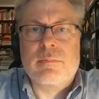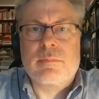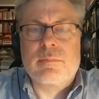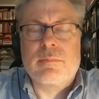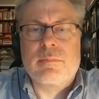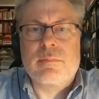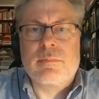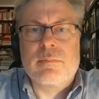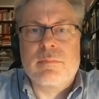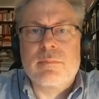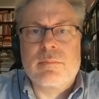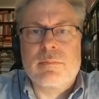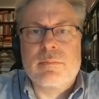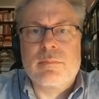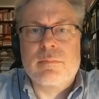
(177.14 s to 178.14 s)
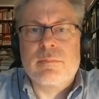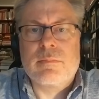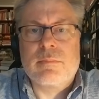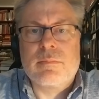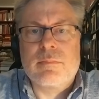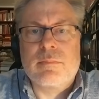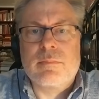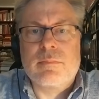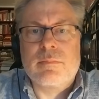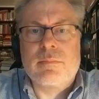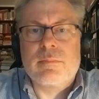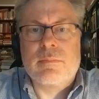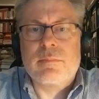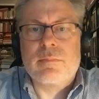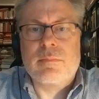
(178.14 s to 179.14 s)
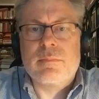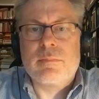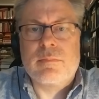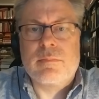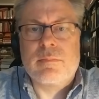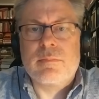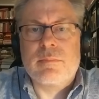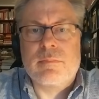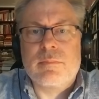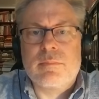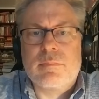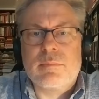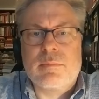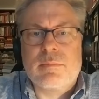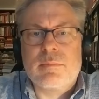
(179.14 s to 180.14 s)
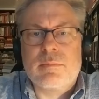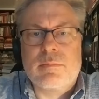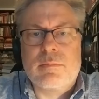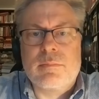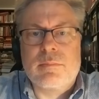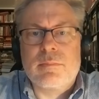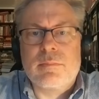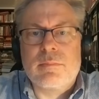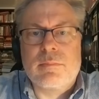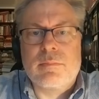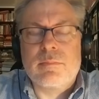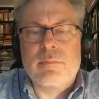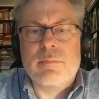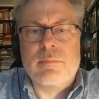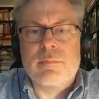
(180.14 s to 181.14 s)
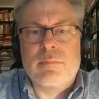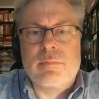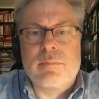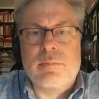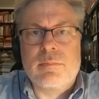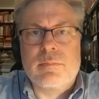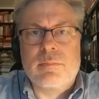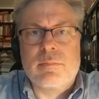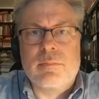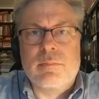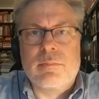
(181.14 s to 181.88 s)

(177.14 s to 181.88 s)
No words are spoken by the person on screen.